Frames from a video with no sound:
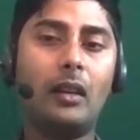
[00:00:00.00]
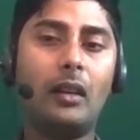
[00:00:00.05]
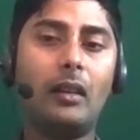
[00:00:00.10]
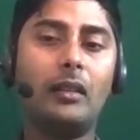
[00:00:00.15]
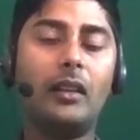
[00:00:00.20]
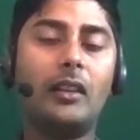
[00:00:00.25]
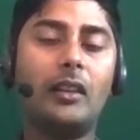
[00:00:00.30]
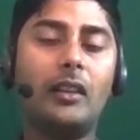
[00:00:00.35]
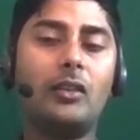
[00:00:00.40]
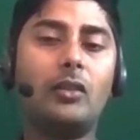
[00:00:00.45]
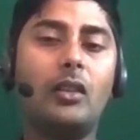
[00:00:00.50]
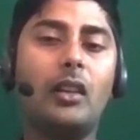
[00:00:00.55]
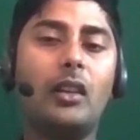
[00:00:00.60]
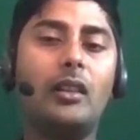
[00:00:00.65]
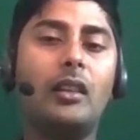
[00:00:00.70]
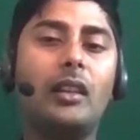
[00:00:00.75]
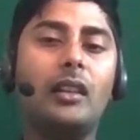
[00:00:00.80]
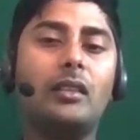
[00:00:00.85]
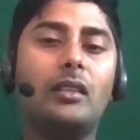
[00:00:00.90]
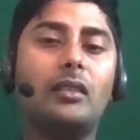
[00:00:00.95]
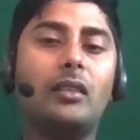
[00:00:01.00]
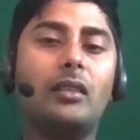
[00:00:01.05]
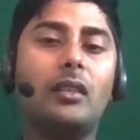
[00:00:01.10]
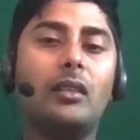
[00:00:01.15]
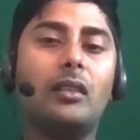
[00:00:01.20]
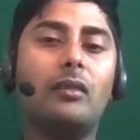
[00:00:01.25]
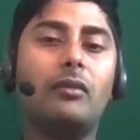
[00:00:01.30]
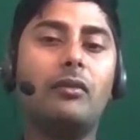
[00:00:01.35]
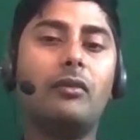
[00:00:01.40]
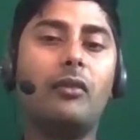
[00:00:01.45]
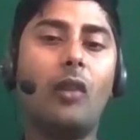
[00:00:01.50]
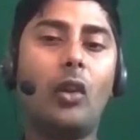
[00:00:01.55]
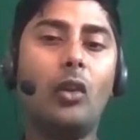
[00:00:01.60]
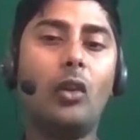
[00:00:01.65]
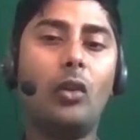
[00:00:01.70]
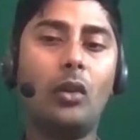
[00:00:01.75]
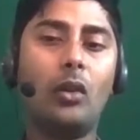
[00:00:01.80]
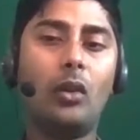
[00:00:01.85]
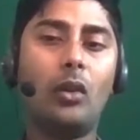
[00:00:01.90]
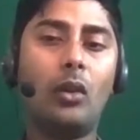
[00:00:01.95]
They should at least
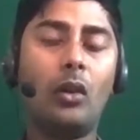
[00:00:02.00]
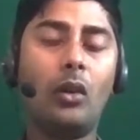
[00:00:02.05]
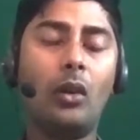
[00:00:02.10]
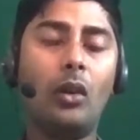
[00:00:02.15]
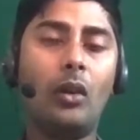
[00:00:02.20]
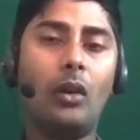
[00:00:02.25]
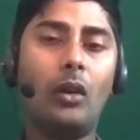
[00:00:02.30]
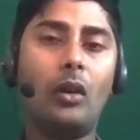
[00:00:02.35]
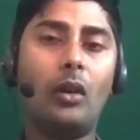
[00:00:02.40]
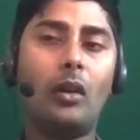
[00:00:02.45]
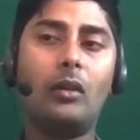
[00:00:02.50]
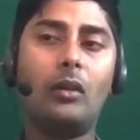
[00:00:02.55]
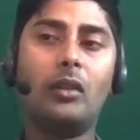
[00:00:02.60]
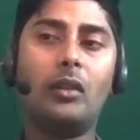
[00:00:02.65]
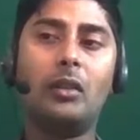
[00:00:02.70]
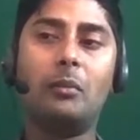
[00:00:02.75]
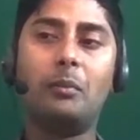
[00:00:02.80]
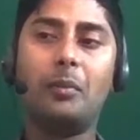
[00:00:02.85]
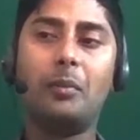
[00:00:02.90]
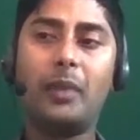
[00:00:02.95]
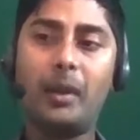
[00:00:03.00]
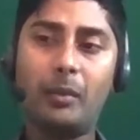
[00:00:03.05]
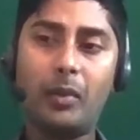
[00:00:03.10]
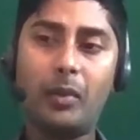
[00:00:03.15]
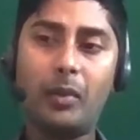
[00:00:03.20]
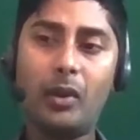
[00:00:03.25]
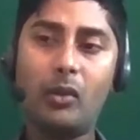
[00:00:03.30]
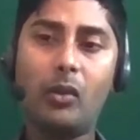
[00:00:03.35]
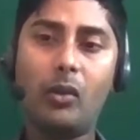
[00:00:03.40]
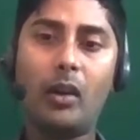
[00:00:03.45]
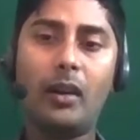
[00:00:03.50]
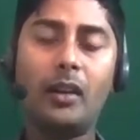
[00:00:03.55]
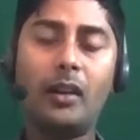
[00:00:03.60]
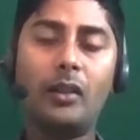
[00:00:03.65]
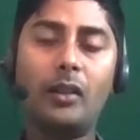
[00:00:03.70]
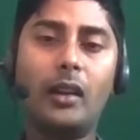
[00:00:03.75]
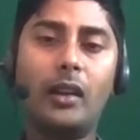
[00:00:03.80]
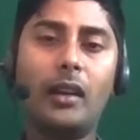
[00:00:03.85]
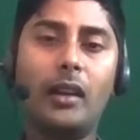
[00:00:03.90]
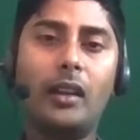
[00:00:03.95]
follow the people who are
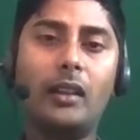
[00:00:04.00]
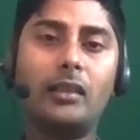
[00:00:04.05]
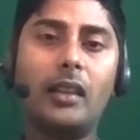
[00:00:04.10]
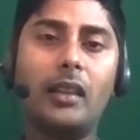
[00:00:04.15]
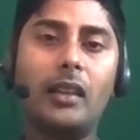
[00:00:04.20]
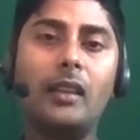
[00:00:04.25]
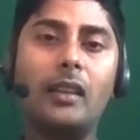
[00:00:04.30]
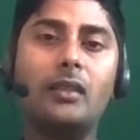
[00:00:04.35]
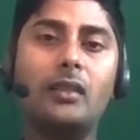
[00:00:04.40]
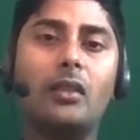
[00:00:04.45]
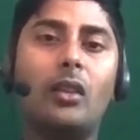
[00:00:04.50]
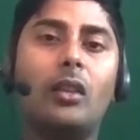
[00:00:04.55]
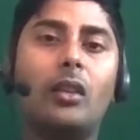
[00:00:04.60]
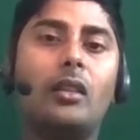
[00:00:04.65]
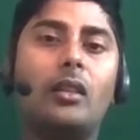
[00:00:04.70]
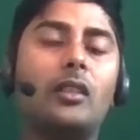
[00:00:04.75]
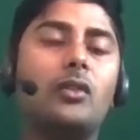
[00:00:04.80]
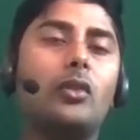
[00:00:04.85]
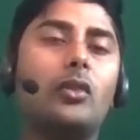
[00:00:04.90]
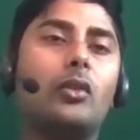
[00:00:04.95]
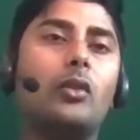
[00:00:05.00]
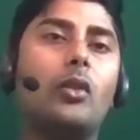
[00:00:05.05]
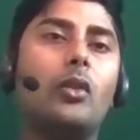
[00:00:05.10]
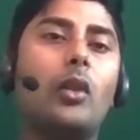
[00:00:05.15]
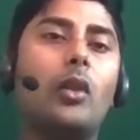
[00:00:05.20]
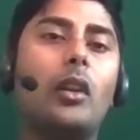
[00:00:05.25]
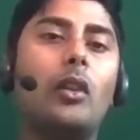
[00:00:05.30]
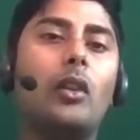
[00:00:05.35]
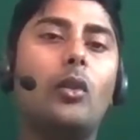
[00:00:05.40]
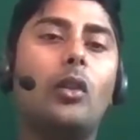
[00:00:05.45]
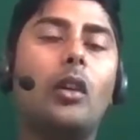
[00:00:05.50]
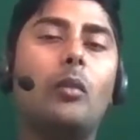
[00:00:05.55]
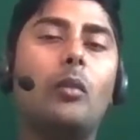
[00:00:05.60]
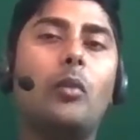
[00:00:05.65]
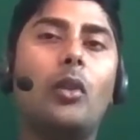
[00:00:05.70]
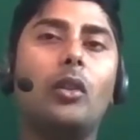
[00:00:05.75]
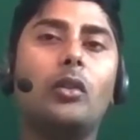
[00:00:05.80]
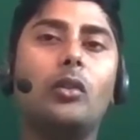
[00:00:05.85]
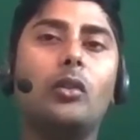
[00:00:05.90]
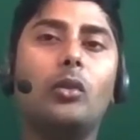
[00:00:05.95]
into data science, or they should go and look up
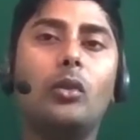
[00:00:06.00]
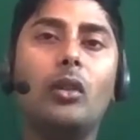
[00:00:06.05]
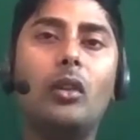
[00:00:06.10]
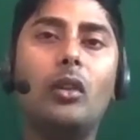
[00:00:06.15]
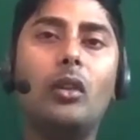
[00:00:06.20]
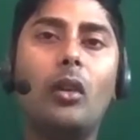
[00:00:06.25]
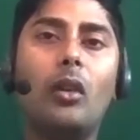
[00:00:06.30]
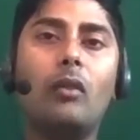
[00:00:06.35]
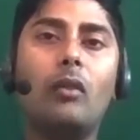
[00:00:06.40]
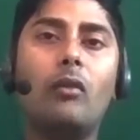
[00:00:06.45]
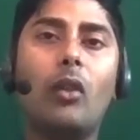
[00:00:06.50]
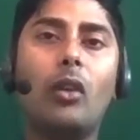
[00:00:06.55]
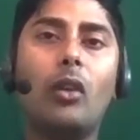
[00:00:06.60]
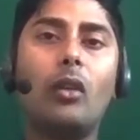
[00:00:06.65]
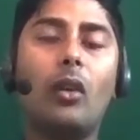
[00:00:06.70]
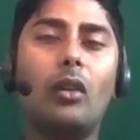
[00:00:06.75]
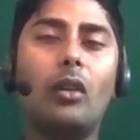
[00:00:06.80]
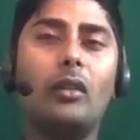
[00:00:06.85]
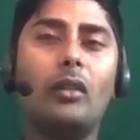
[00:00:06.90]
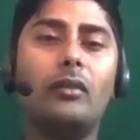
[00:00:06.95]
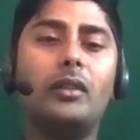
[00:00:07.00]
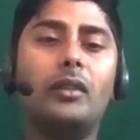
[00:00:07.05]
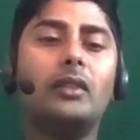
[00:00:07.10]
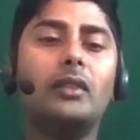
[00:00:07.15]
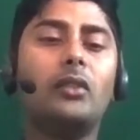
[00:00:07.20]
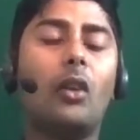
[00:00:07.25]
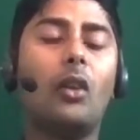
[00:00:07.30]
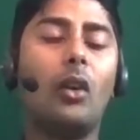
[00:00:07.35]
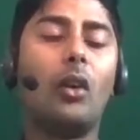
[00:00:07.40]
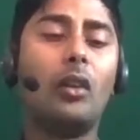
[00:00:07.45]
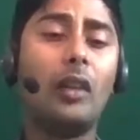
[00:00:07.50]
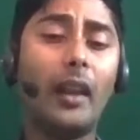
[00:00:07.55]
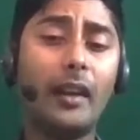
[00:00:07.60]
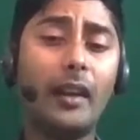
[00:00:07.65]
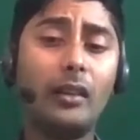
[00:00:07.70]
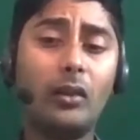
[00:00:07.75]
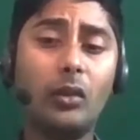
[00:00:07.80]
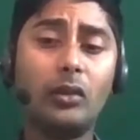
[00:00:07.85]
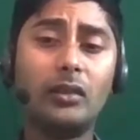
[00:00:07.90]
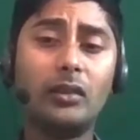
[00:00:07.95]
on Google on what all of these
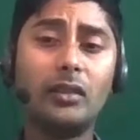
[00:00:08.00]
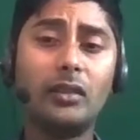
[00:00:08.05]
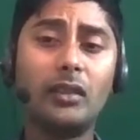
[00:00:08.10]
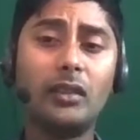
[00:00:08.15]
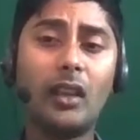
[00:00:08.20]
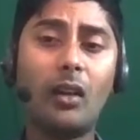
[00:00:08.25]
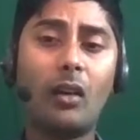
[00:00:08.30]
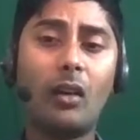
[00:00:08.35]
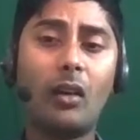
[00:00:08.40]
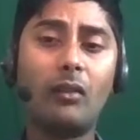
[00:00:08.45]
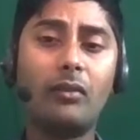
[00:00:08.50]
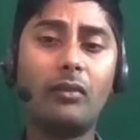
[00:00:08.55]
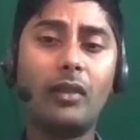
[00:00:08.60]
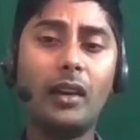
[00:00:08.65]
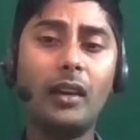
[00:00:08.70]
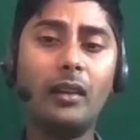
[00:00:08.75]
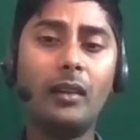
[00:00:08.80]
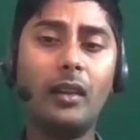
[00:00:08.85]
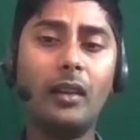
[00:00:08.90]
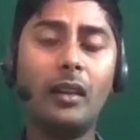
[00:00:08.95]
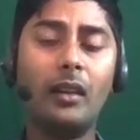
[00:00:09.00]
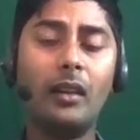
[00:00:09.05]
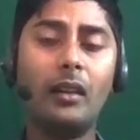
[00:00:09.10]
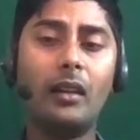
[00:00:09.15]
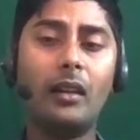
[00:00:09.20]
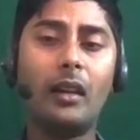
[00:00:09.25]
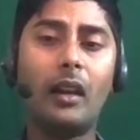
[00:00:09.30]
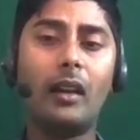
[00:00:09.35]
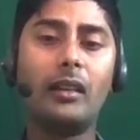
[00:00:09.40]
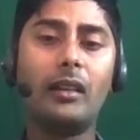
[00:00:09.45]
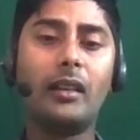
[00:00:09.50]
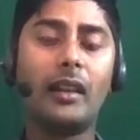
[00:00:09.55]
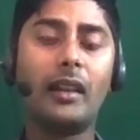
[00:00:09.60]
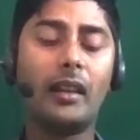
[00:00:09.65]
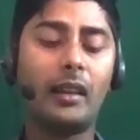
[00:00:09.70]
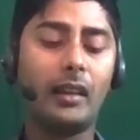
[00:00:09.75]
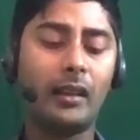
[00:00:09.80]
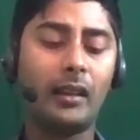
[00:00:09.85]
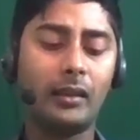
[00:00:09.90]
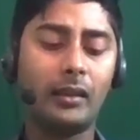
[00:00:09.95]
online courses are offering, and
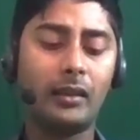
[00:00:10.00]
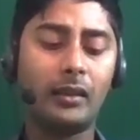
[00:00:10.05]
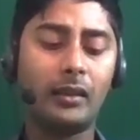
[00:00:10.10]
they